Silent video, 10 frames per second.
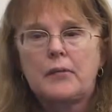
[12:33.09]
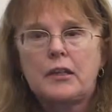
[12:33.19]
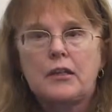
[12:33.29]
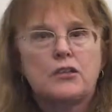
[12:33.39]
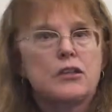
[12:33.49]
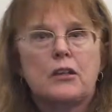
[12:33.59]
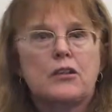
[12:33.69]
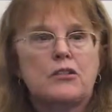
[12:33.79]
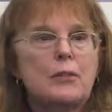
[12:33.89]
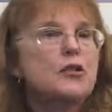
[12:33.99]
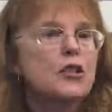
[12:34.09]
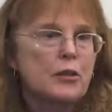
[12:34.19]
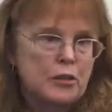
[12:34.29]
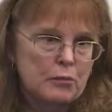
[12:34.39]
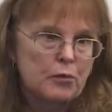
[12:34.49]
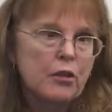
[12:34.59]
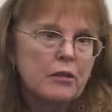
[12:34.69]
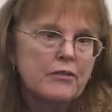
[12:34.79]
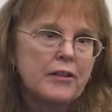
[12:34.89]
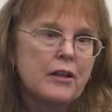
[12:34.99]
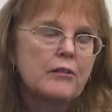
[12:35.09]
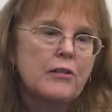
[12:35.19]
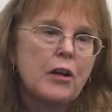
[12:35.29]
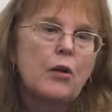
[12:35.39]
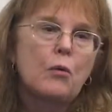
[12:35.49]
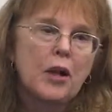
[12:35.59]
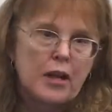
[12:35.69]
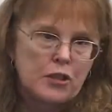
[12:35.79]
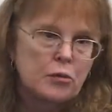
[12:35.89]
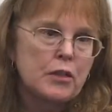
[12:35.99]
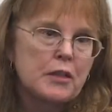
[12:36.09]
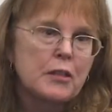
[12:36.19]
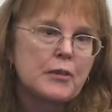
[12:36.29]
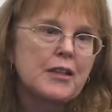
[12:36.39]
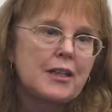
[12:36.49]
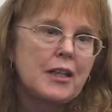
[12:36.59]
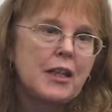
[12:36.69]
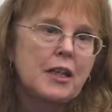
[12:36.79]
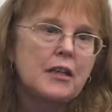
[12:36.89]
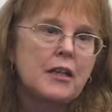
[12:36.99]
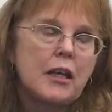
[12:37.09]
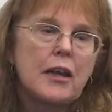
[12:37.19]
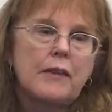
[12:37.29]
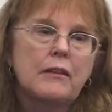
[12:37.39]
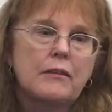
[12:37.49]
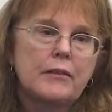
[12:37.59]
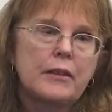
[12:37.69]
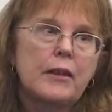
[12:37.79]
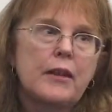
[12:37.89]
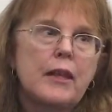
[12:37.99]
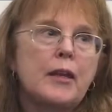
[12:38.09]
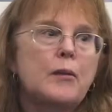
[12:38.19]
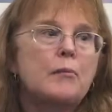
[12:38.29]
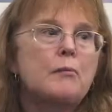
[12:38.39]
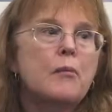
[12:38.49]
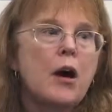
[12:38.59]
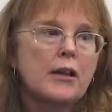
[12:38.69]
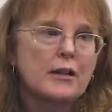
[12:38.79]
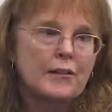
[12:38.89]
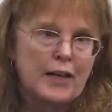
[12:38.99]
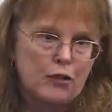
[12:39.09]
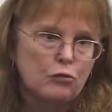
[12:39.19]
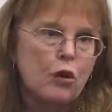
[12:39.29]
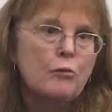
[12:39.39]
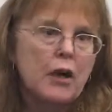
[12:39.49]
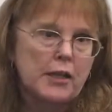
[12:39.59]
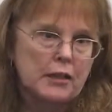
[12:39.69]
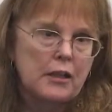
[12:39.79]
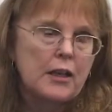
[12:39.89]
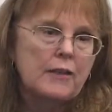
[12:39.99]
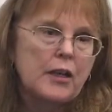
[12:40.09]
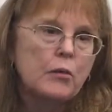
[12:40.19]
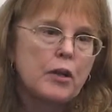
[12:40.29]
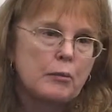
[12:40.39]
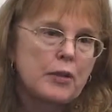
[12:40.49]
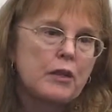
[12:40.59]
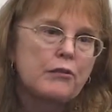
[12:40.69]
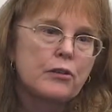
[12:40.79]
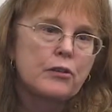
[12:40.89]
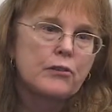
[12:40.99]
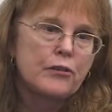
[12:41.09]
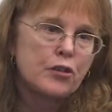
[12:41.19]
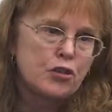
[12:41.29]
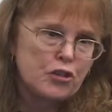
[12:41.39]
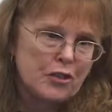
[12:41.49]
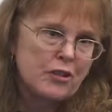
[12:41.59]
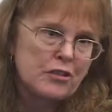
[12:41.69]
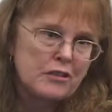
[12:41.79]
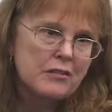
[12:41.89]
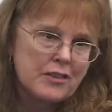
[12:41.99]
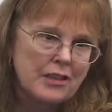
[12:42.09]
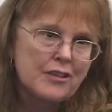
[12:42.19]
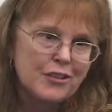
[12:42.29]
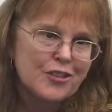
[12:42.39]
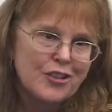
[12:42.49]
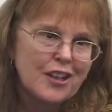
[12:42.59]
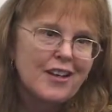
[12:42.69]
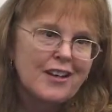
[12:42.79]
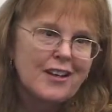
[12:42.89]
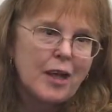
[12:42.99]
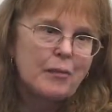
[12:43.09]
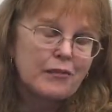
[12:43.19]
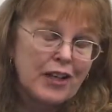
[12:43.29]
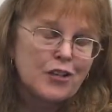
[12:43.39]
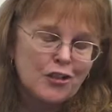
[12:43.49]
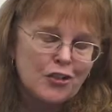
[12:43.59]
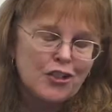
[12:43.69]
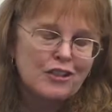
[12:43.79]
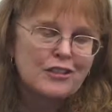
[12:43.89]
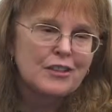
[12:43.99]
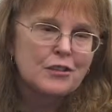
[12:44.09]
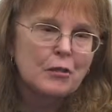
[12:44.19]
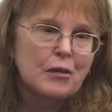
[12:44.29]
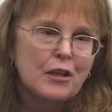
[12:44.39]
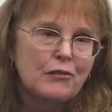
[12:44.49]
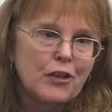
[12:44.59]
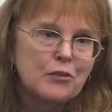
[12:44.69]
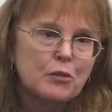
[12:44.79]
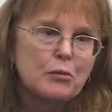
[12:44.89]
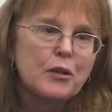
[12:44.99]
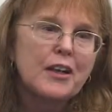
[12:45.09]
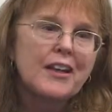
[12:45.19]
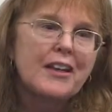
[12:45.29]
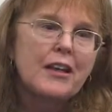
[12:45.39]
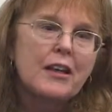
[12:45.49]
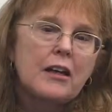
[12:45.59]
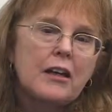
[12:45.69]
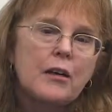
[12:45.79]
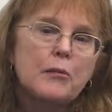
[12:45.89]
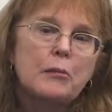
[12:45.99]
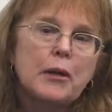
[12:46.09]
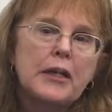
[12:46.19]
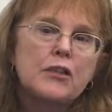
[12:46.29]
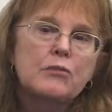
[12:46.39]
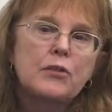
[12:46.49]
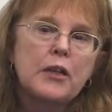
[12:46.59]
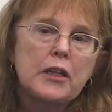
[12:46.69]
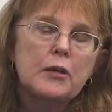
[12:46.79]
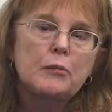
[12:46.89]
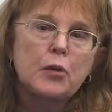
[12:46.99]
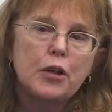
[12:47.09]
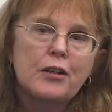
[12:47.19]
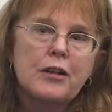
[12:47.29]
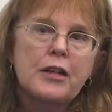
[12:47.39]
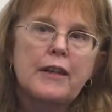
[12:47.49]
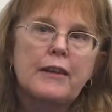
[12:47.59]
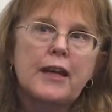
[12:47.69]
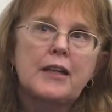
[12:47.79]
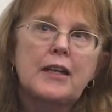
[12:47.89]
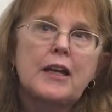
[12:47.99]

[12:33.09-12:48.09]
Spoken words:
is exceptionally supportive of what I do in the community and the model, the kind of role model that I want to be for future generations of doctors. In fact, Dr. Johnson is on my advisory board. But it's really important that